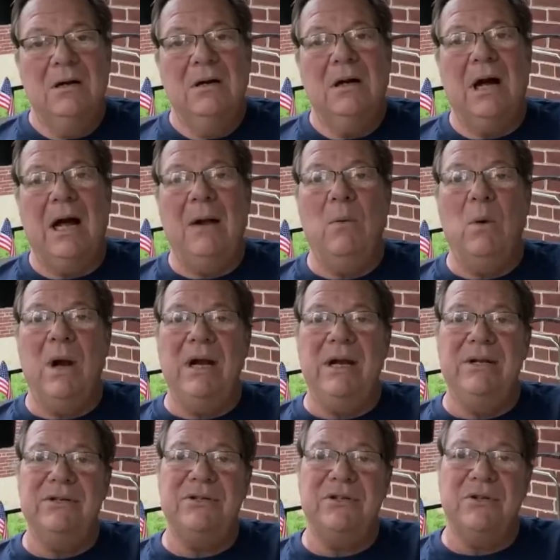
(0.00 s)
I went
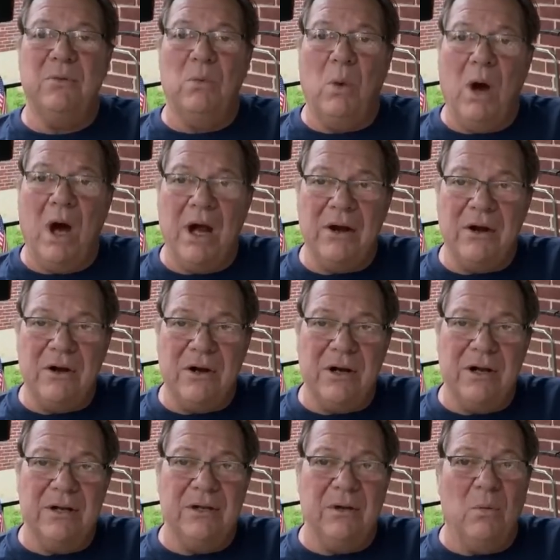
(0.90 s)
into the water.
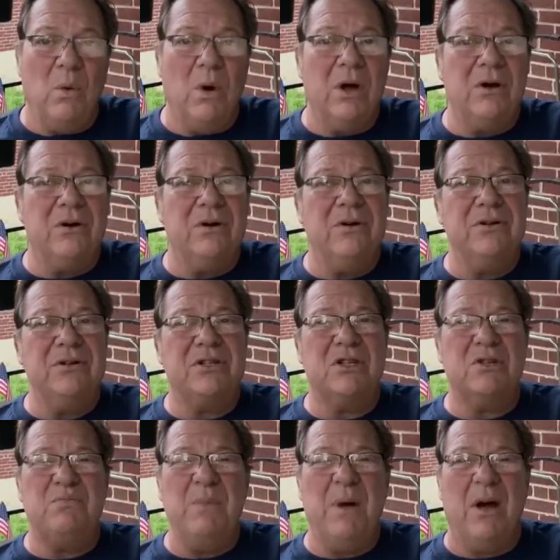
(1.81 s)
The water
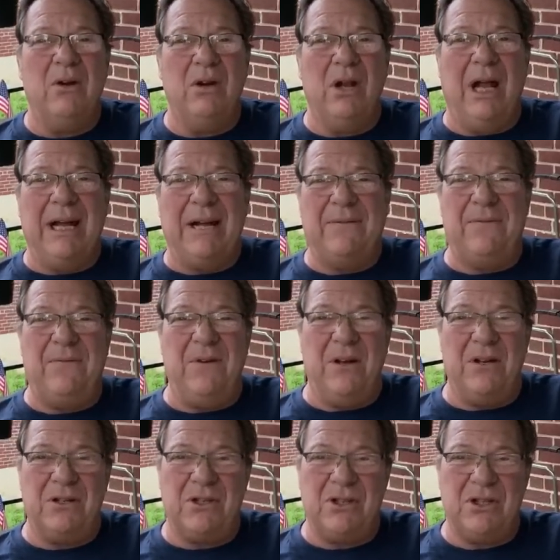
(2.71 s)
smelled like
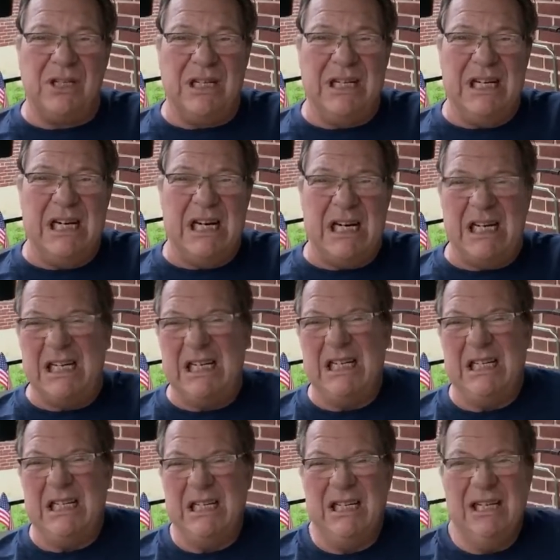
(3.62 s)
fish. Ugh.
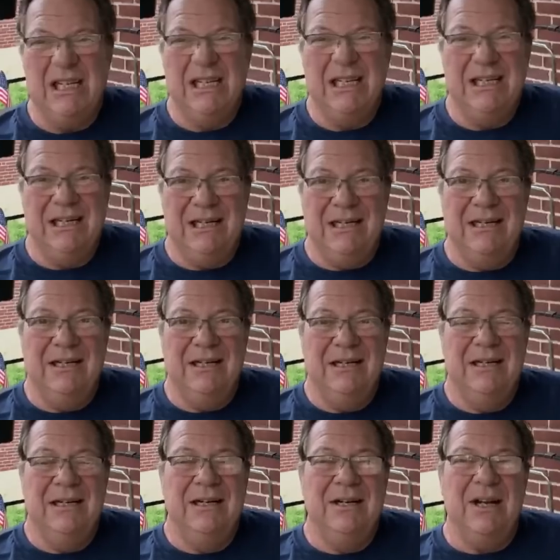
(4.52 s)

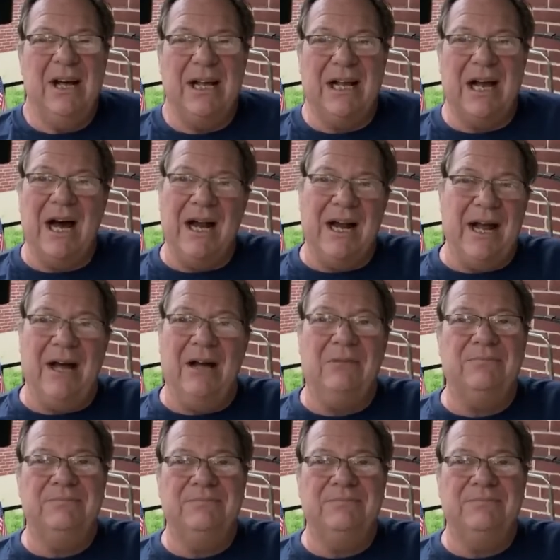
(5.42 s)
I got out.